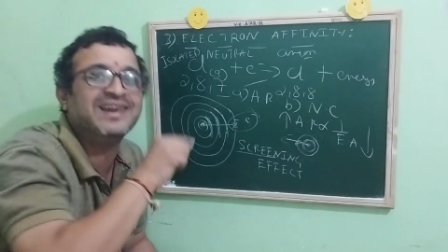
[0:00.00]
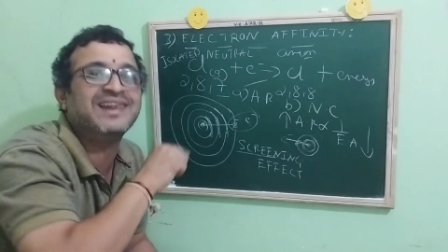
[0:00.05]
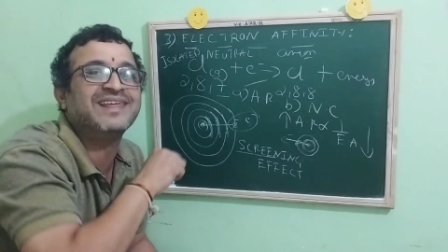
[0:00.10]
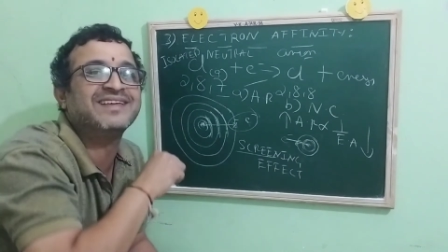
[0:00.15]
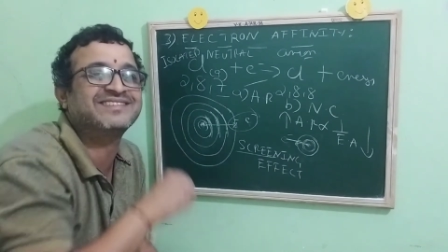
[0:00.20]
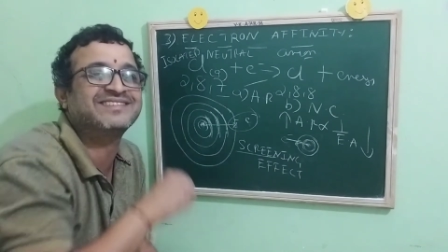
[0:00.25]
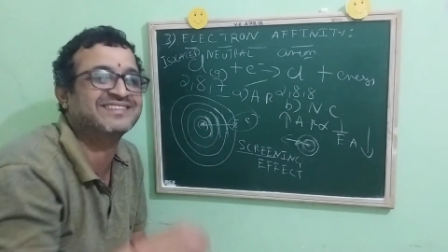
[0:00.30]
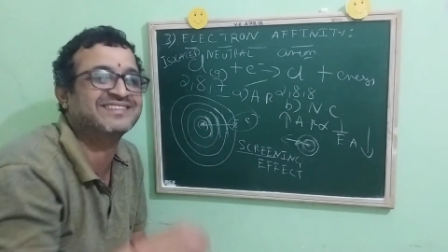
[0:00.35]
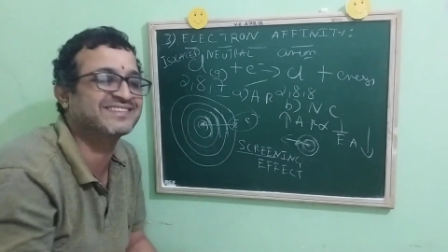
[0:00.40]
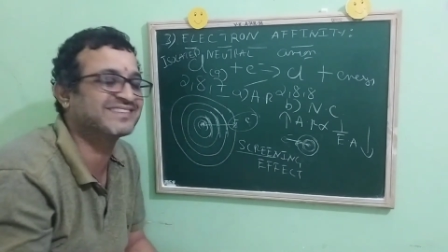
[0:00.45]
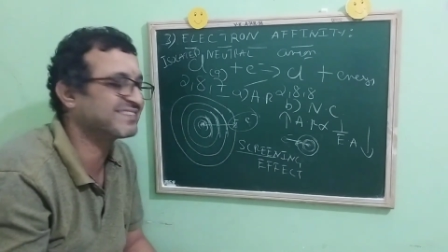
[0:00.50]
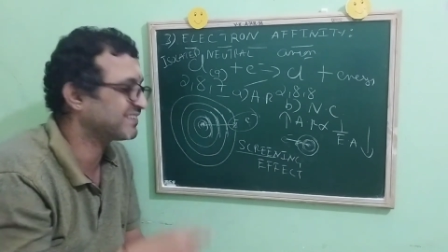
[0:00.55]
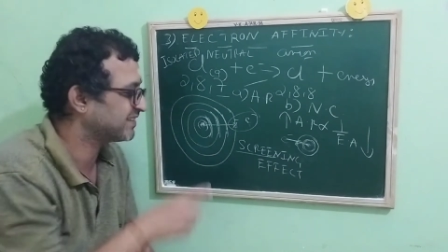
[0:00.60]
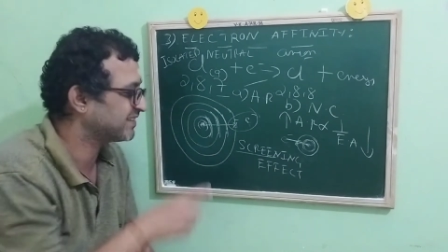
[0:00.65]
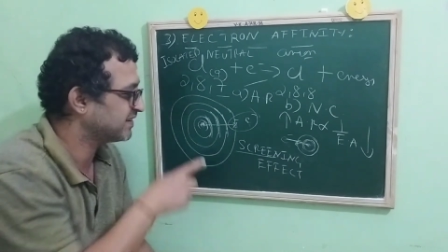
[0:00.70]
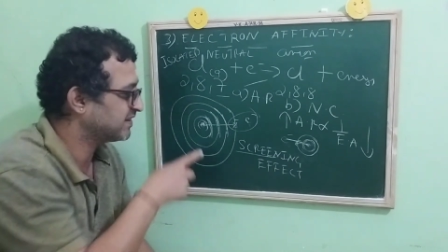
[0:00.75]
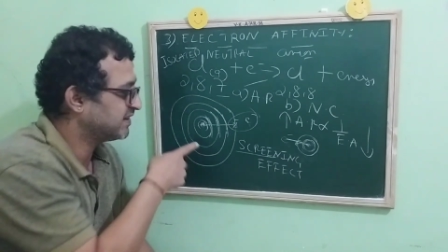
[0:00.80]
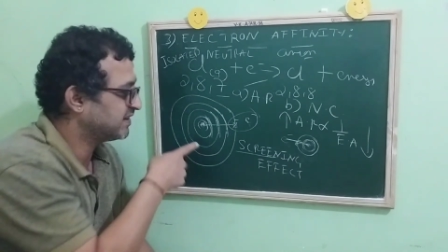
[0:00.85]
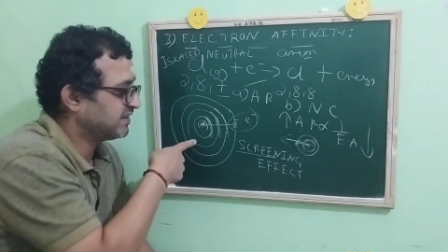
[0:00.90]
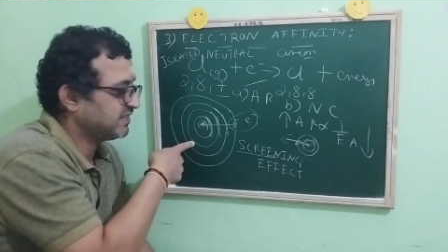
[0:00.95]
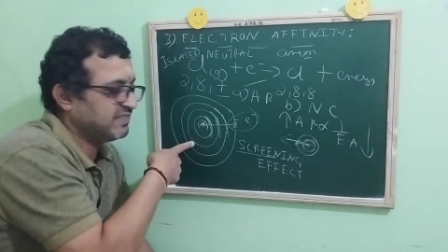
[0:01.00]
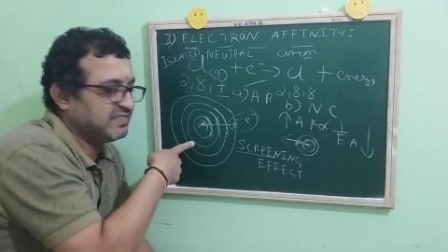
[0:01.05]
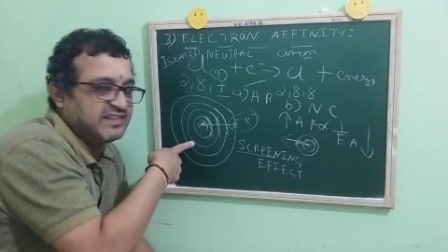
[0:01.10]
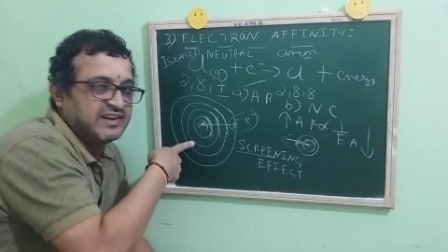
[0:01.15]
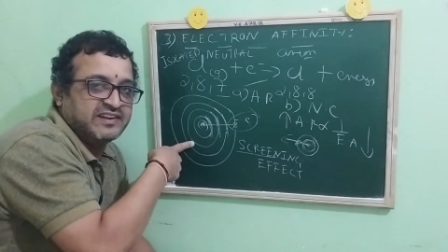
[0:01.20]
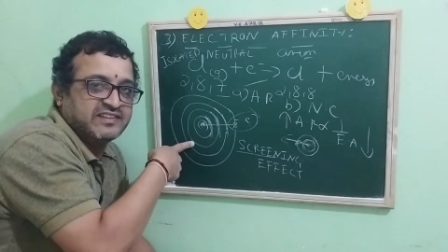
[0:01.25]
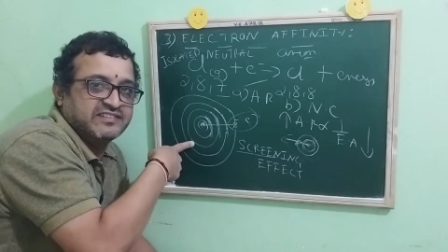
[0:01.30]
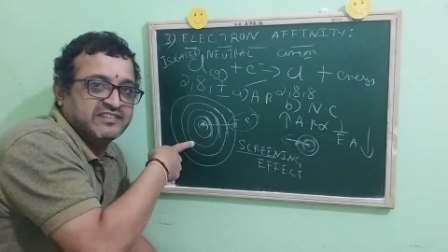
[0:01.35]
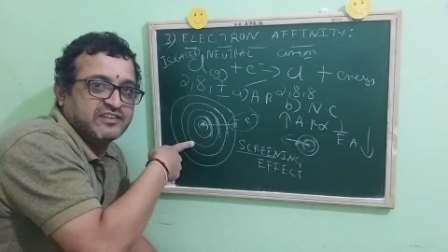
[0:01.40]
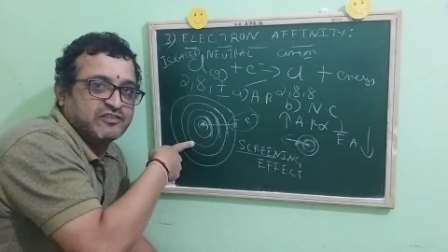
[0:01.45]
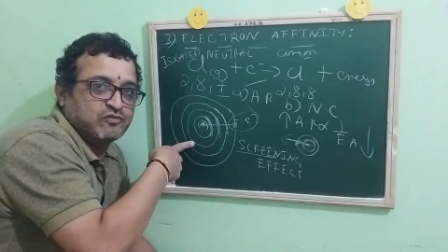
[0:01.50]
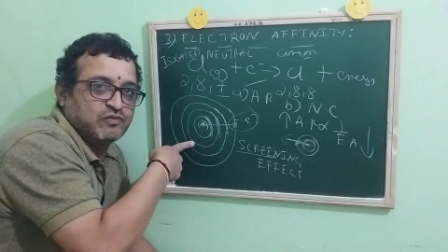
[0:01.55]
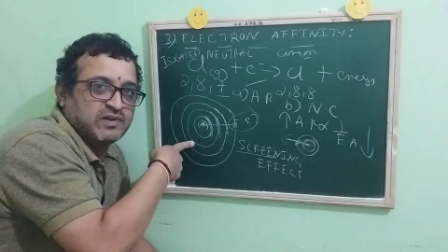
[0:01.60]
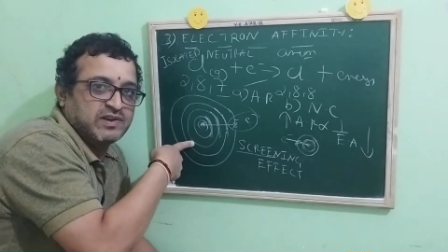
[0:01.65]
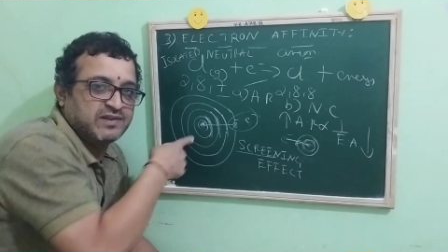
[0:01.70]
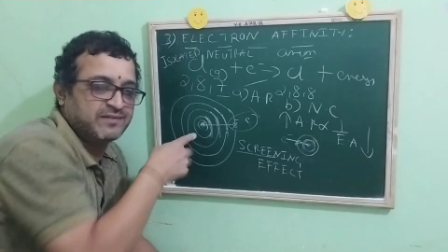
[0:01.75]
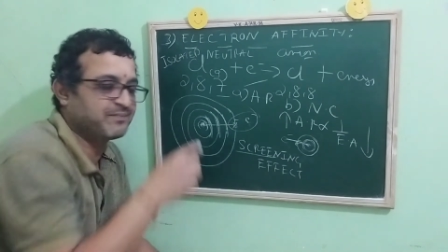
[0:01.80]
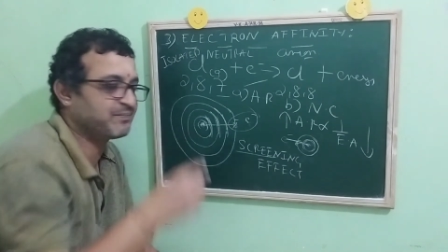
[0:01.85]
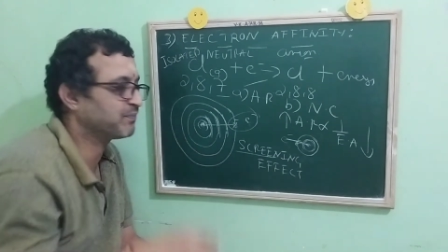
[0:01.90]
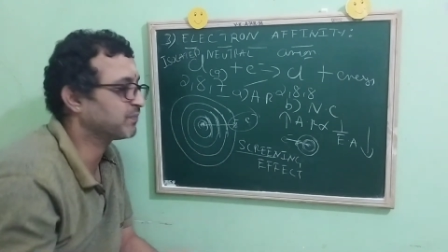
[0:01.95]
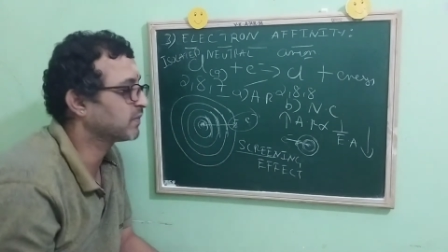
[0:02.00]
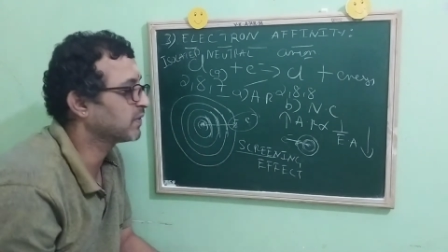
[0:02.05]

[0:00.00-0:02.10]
Less. That is this one.